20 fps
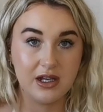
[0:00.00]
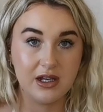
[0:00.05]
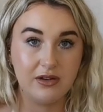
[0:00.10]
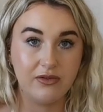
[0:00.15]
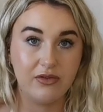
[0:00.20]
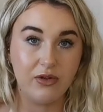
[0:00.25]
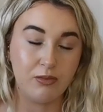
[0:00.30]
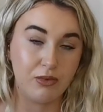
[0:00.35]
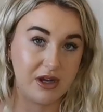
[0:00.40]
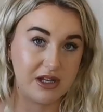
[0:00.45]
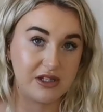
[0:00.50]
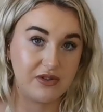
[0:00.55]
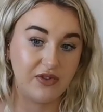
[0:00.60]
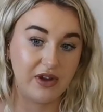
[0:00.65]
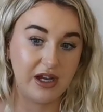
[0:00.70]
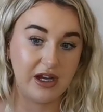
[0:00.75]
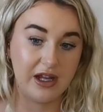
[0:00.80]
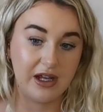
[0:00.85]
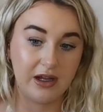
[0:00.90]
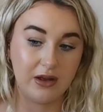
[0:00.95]
it for
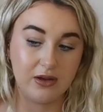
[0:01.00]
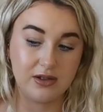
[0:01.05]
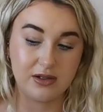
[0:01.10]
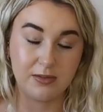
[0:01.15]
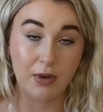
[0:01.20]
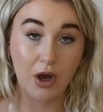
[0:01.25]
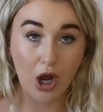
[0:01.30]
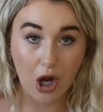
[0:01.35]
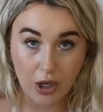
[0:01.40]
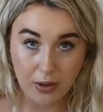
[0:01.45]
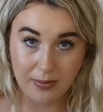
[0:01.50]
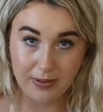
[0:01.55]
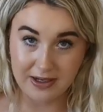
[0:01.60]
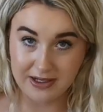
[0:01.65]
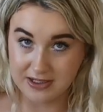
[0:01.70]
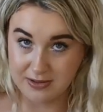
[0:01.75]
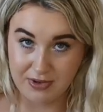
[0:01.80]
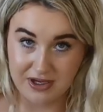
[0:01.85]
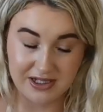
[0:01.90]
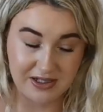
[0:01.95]
breastfeeding, because I'm hoping
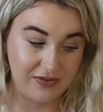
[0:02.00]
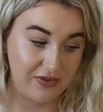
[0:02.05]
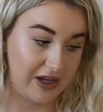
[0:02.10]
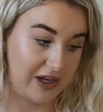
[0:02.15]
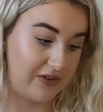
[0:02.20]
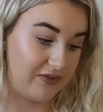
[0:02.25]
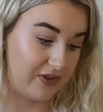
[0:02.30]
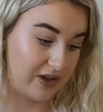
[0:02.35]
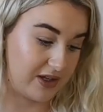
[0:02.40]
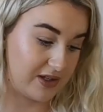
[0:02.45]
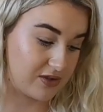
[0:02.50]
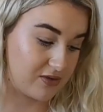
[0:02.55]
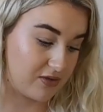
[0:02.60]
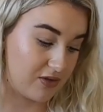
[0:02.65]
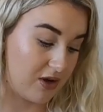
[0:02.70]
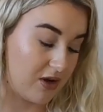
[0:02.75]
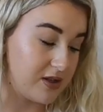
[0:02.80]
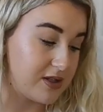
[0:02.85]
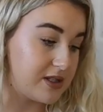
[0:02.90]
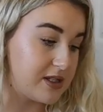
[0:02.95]
to breastfeed, fingers
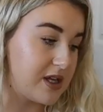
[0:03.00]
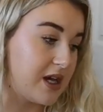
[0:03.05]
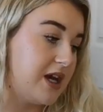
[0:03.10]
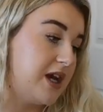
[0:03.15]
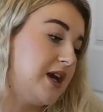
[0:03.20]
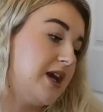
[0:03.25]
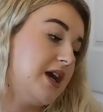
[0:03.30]
crossed.